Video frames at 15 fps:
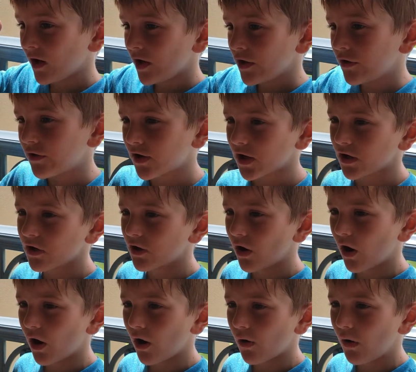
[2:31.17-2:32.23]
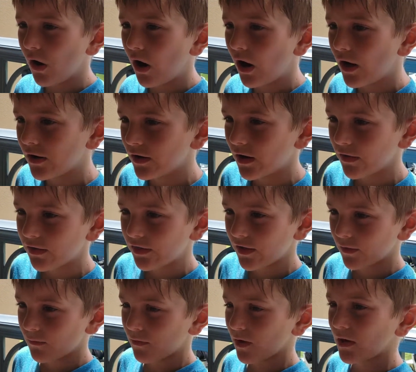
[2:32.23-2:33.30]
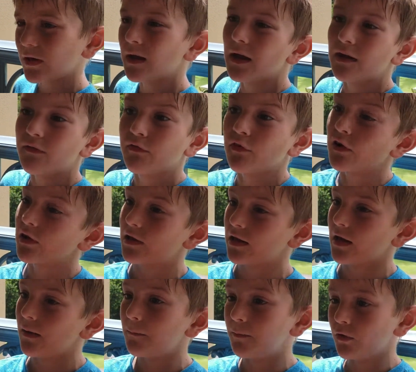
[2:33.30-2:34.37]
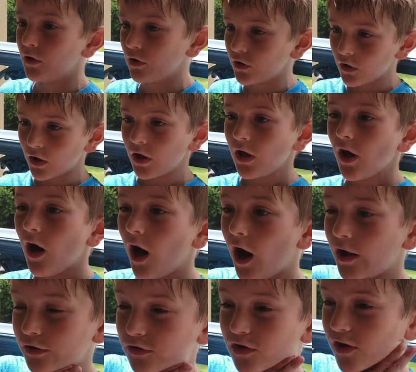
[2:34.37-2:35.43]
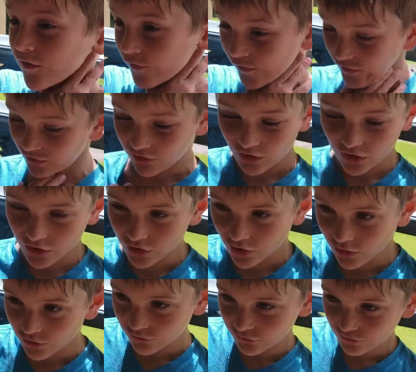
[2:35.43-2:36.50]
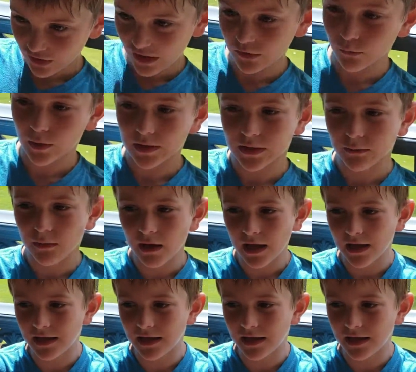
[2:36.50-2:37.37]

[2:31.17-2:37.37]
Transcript: You should go on a thing where it's for example, hunting for turtles. And